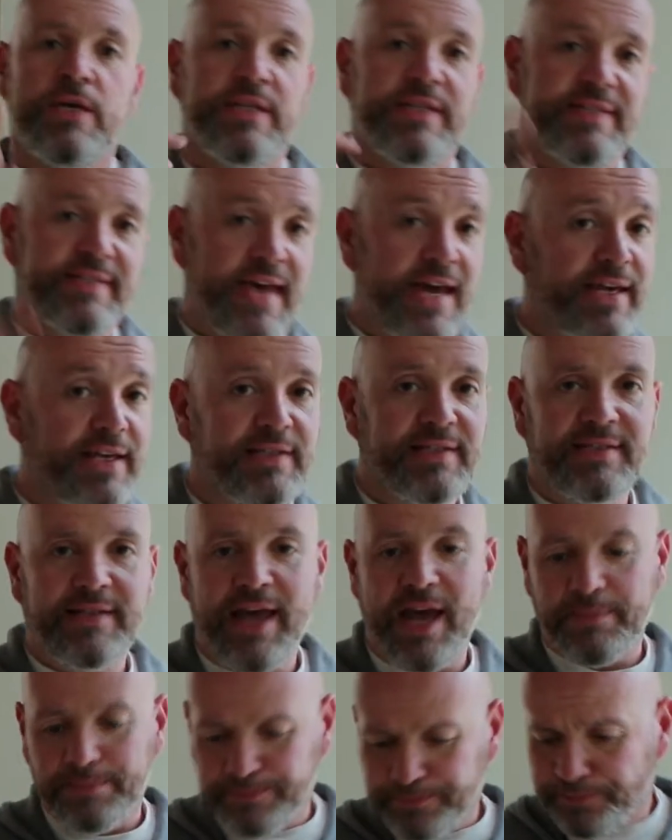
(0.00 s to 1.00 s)
Second
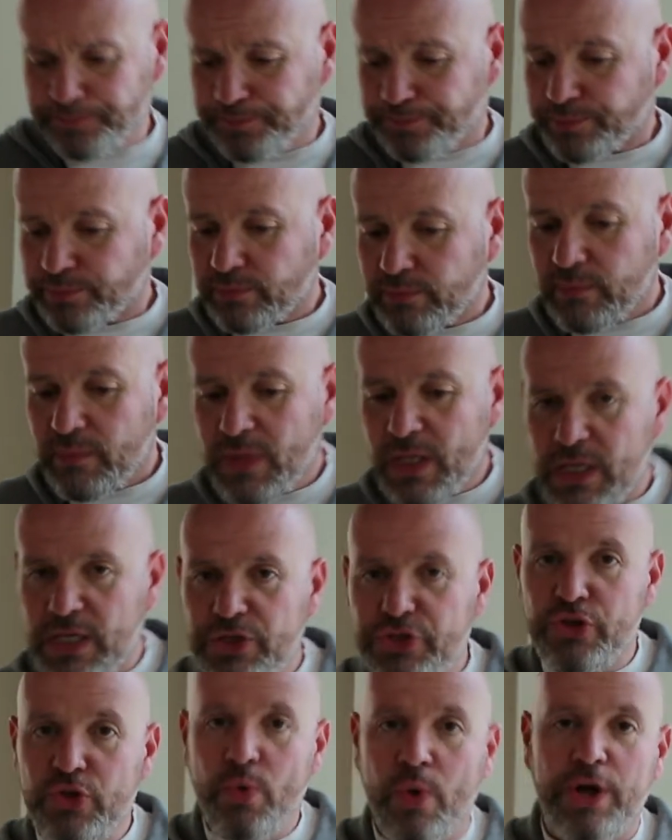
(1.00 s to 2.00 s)
step
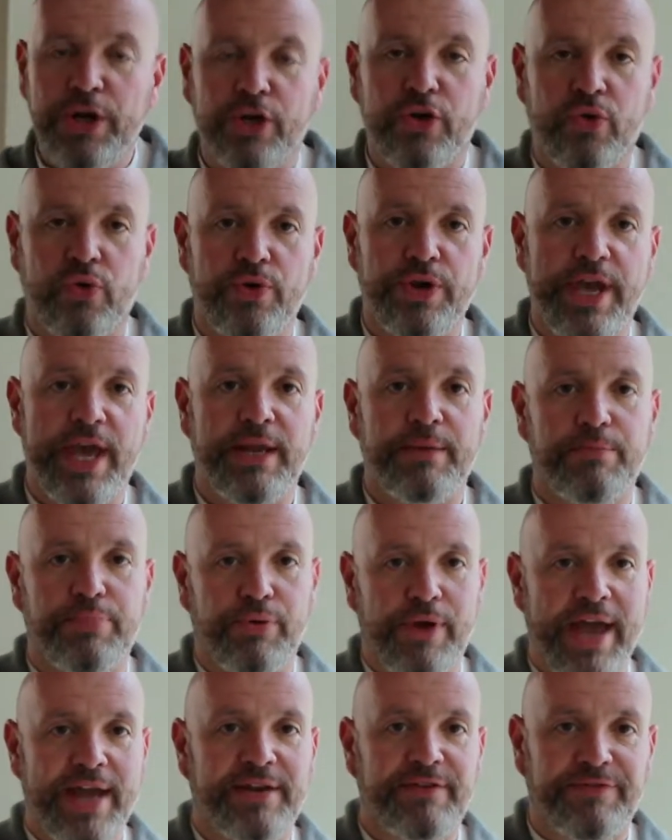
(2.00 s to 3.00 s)
is you want to create
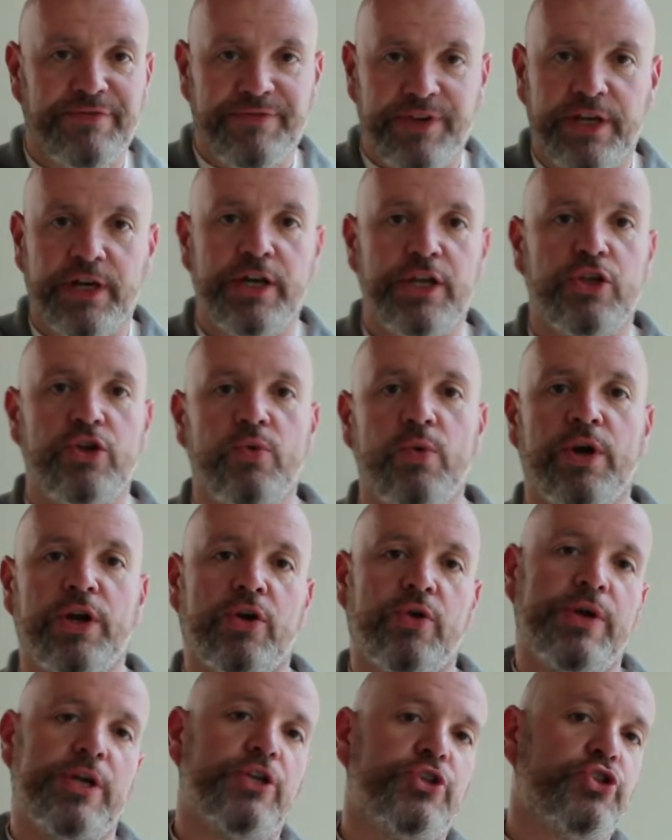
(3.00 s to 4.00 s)
brand affinity. You want to
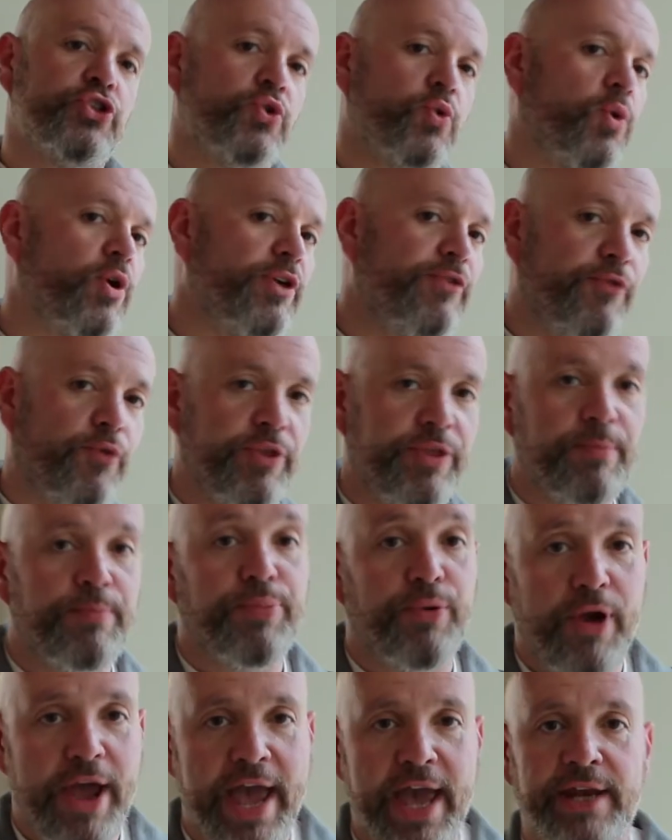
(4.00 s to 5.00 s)
create a story for the
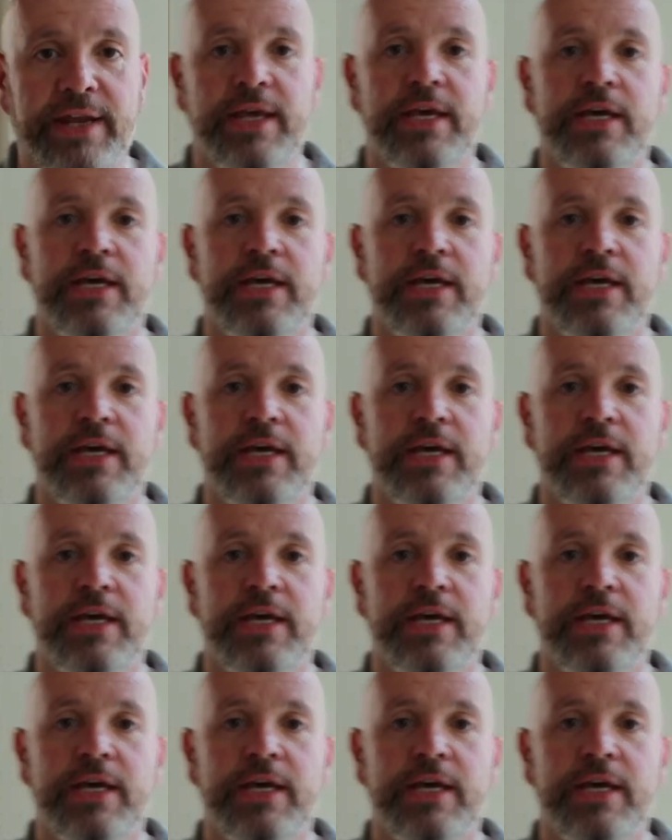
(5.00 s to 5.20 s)
brand.